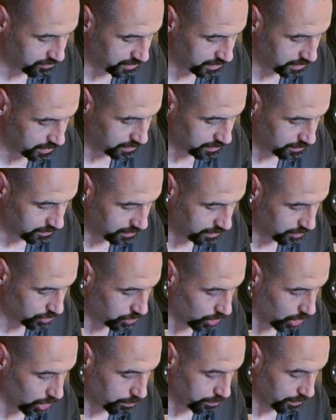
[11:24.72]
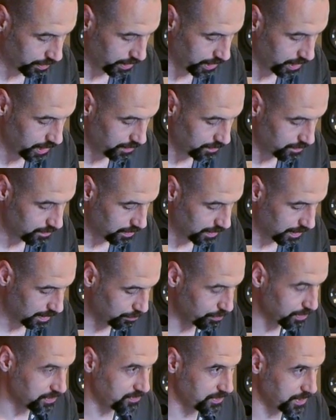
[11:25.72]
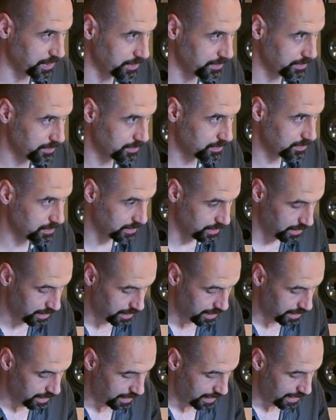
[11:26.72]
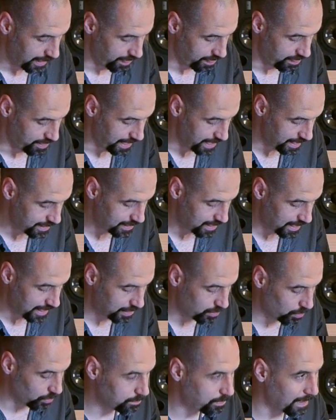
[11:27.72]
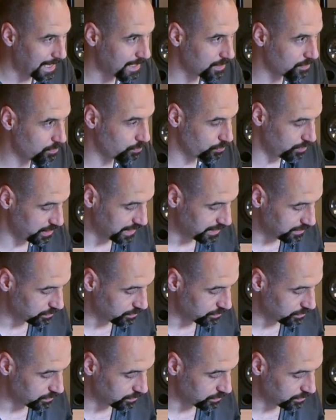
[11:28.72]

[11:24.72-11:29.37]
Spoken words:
D, D sharp, E, I press here. And then I go back to the